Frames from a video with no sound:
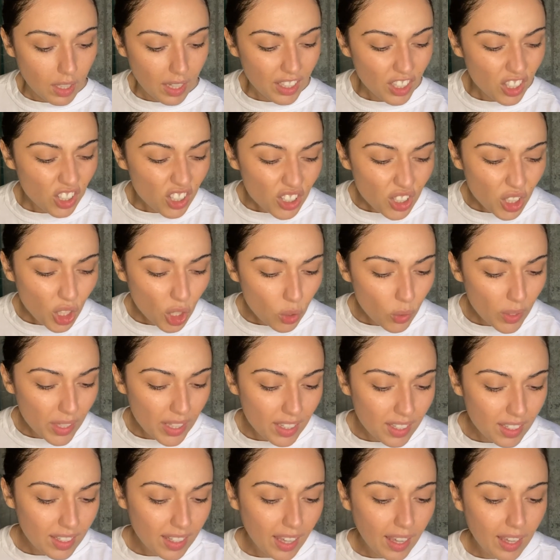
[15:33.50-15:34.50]
could go in
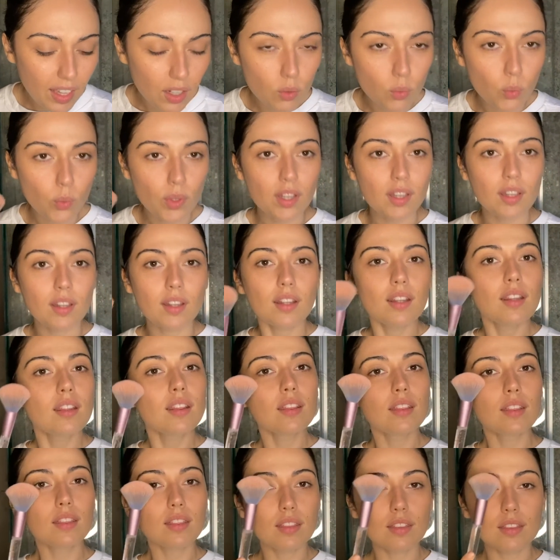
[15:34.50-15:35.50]
again with
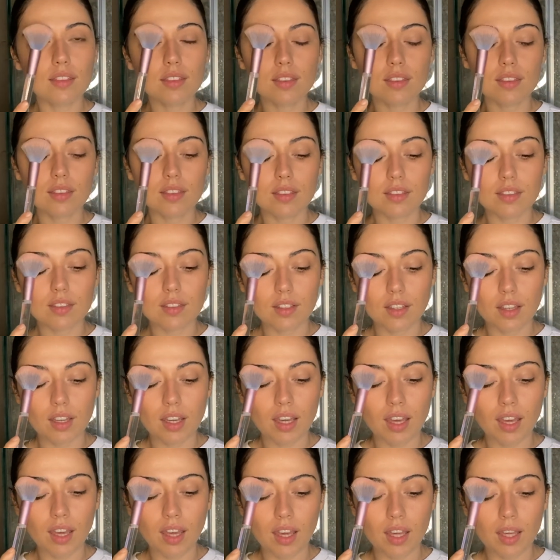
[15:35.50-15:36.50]

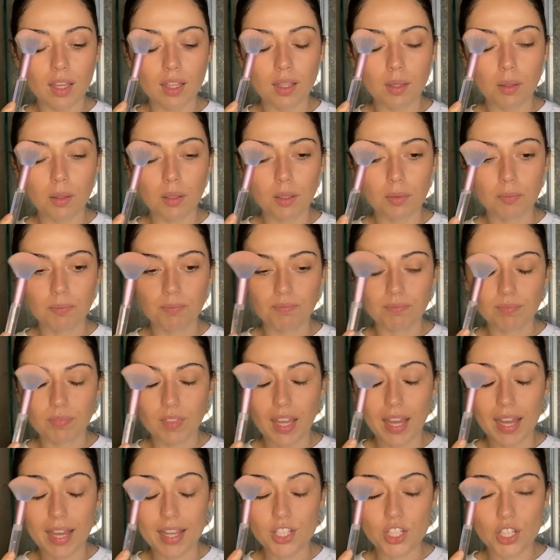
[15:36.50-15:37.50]
a
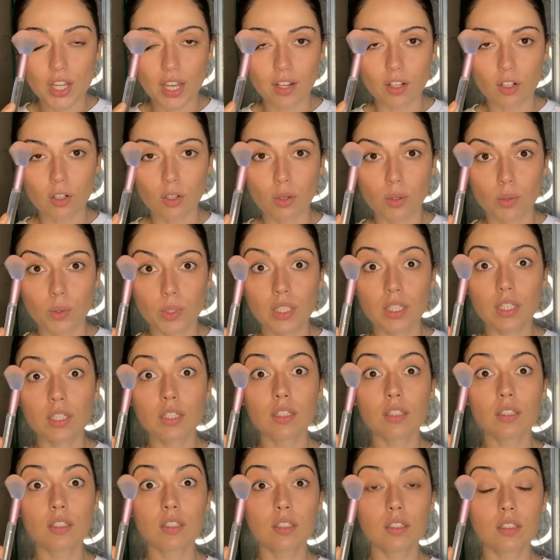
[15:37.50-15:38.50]
eyeshadow
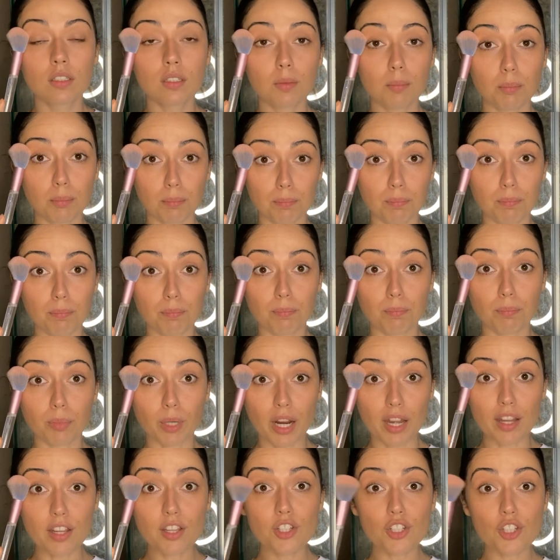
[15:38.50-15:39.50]

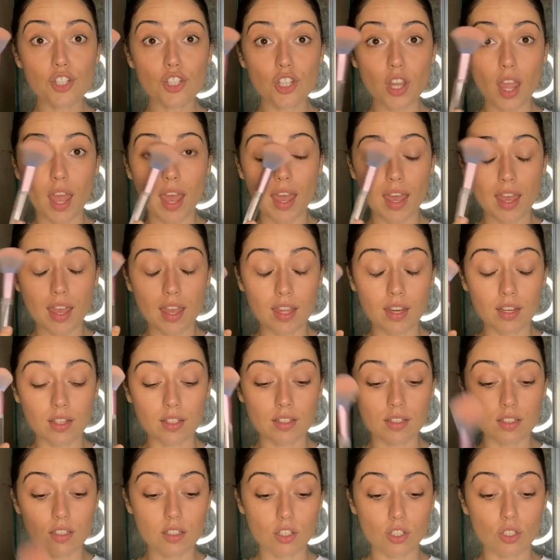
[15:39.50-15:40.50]
brush
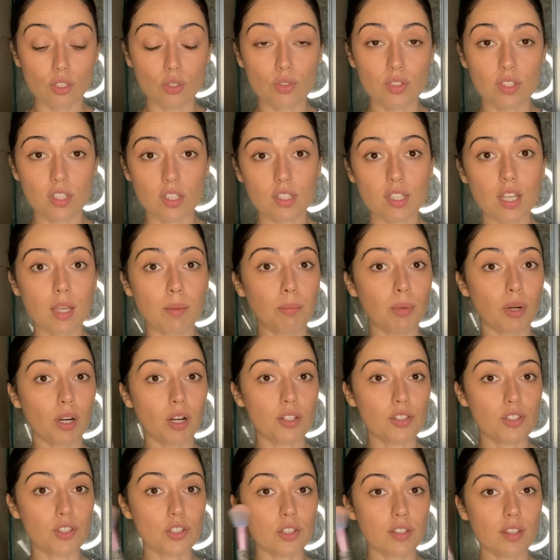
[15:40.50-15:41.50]
and use the same
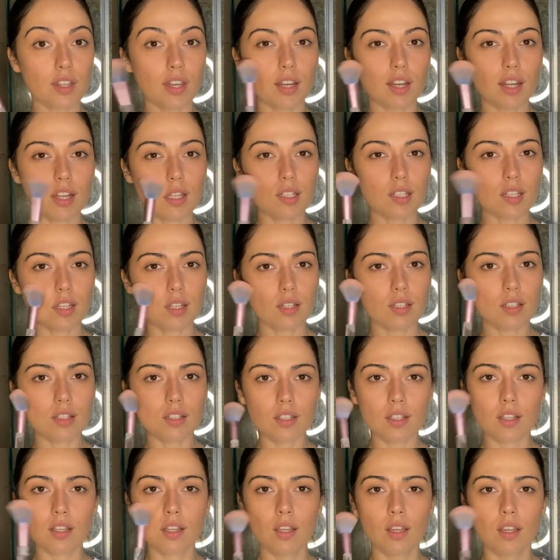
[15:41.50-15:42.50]
bronzer that I did,
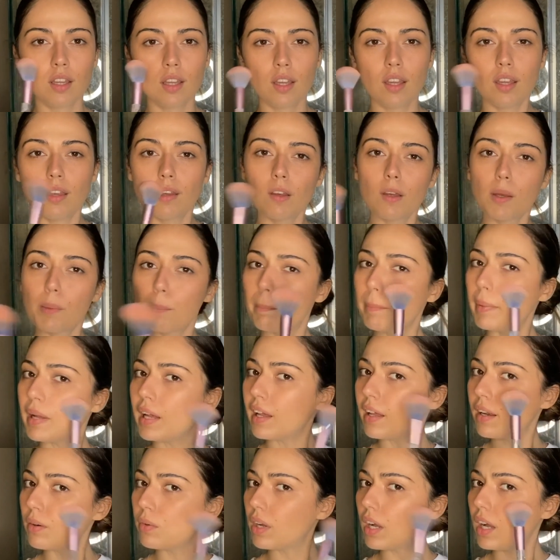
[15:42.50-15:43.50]

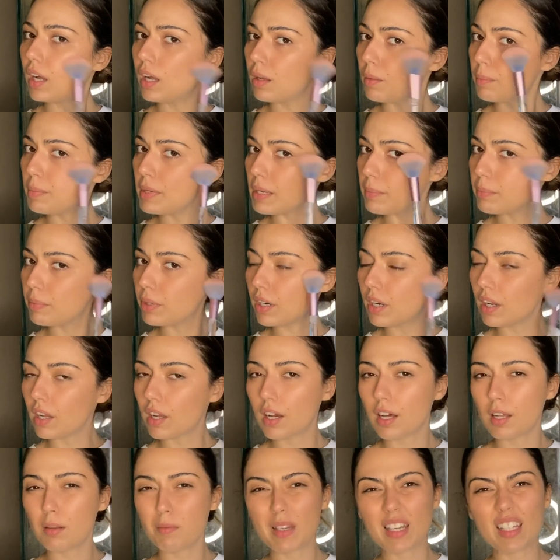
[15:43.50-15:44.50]
but I'll be putting
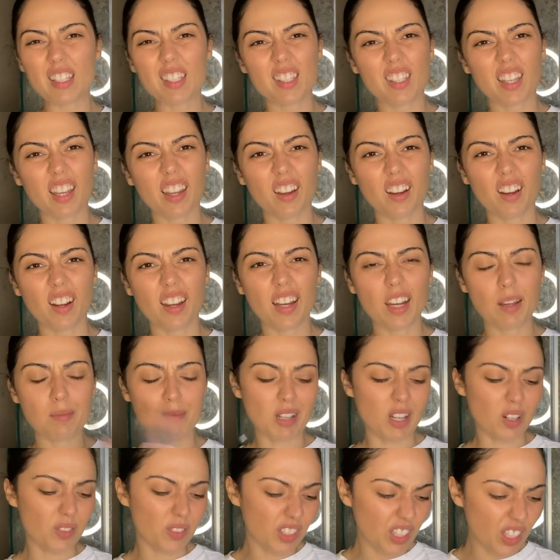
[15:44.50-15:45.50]
on mascara and I'm
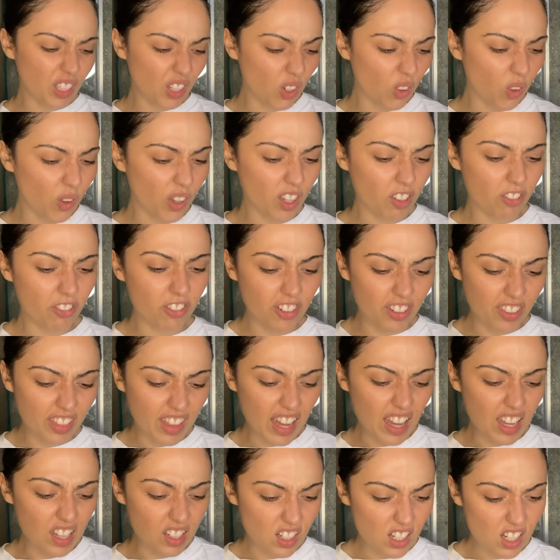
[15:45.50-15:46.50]
not really going for
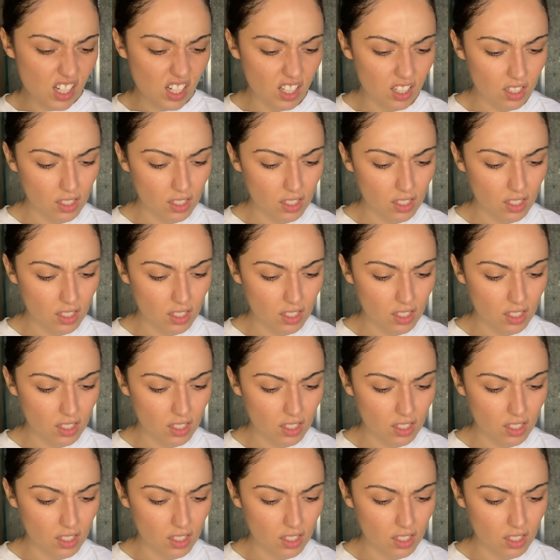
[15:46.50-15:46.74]
that